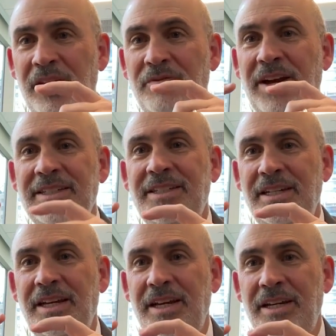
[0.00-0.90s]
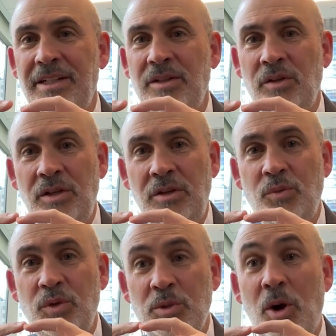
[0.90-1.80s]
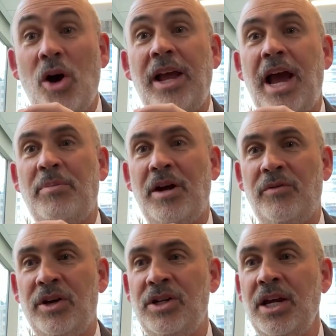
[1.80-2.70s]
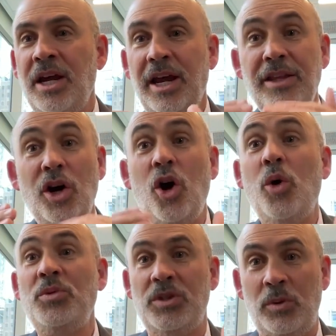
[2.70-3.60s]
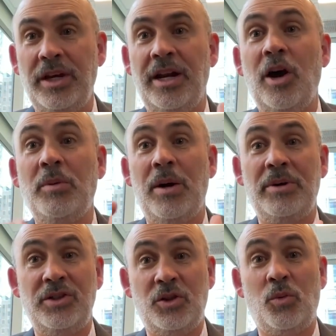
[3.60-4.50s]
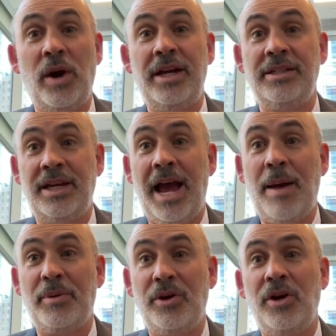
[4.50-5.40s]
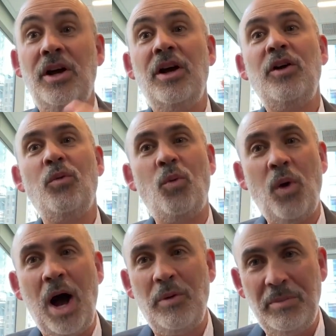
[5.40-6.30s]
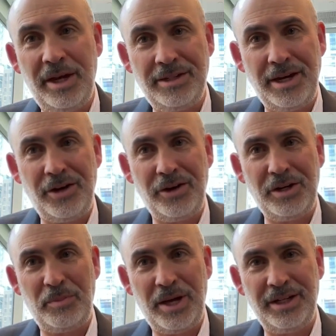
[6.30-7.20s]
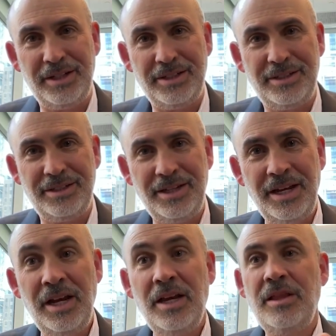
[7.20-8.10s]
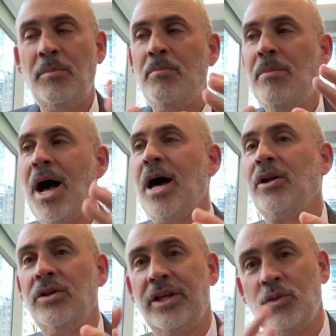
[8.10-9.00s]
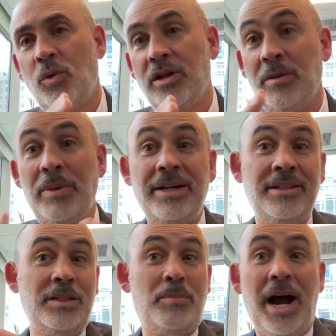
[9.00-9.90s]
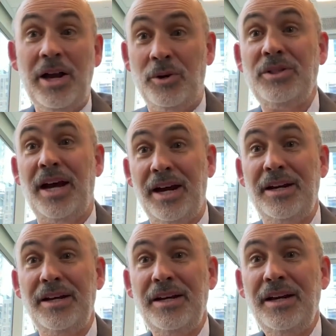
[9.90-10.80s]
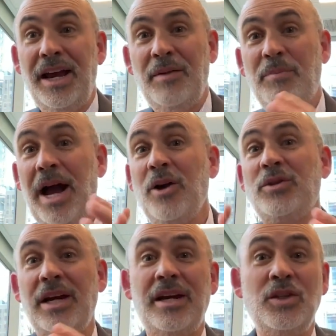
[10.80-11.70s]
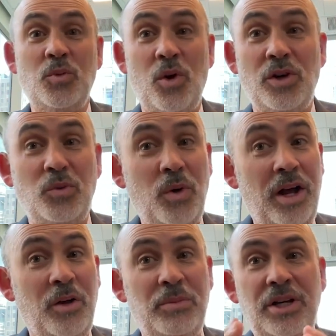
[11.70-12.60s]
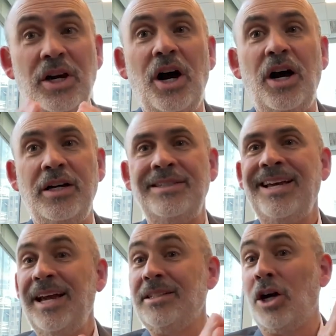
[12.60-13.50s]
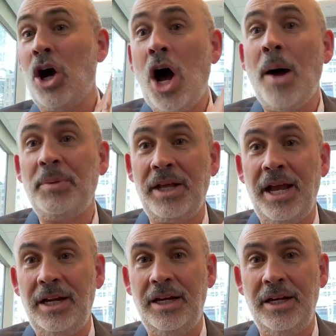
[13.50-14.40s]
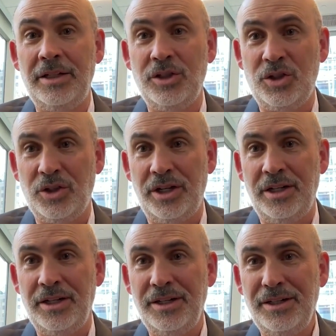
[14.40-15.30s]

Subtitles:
investing in small cap coverage in the hopes that we can help companies to raise capital while we maintain our independence? The model that's worked the best is biotech. And biotech has worked well because it's a complicated industry